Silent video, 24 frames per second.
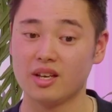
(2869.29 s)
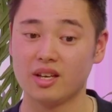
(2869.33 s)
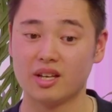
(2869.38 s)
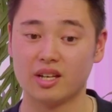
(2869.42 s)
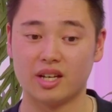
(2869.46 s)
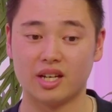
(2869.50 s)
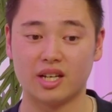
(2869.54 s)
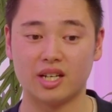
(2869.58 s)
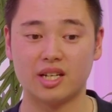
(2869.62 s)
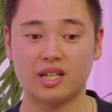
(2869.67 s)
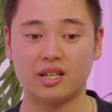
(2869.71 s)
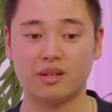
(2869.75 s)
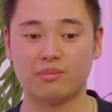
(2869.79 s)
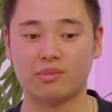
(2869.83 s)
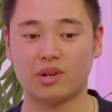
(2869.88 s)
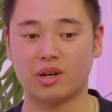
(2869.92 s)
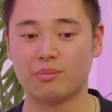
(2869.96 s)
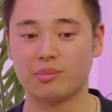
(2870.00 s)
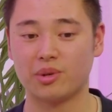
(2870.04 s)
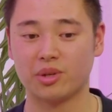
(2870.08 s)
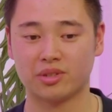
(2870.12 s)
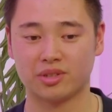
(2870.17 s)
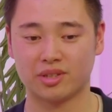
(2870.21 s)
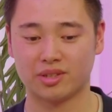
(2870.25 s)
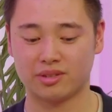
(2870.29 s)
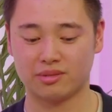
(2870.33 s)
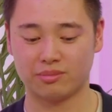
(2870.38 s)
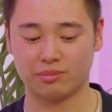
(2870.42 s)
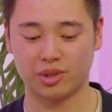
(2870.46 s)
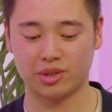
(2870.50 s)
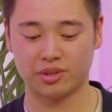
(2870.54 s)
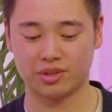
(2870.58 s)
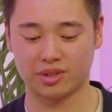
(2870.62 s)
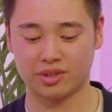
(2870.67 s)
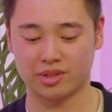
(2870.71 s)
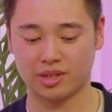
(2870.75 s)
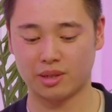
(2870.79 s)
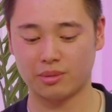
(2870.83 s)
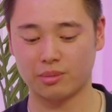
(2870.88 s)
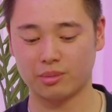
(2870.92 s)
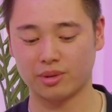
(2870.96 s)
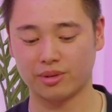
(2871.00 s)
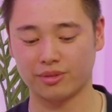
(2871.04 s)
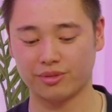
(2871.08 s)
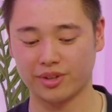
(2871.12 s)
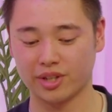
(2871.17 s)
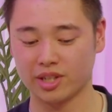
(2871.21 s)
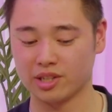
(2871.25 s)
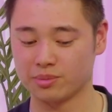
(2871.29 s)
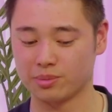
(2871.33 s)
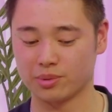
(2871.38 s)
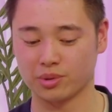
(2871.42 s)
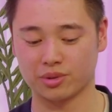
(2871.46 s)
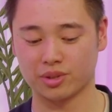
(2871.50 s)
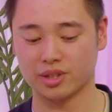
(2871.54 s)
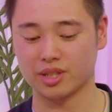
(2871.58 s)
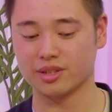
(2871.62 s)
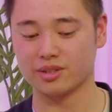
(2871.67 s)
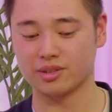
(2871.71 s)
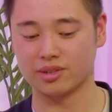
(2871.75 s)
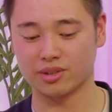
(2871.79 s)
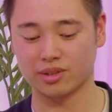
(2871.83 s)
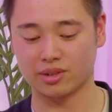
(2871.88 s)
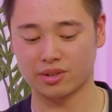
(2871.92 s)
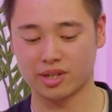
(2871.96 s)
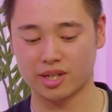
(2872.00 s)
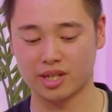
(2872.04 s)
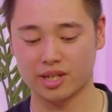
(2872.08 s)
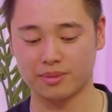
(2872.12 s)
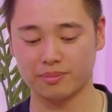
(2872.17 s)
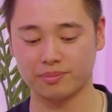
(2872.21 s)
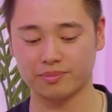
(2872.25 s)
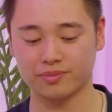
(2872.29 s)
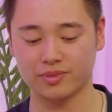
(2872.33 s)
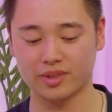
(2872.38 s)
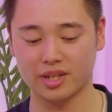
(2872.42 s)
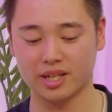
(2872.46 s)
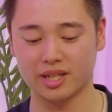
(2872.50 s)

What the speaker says: I'm most of the time I'm on Facebook and Instagram.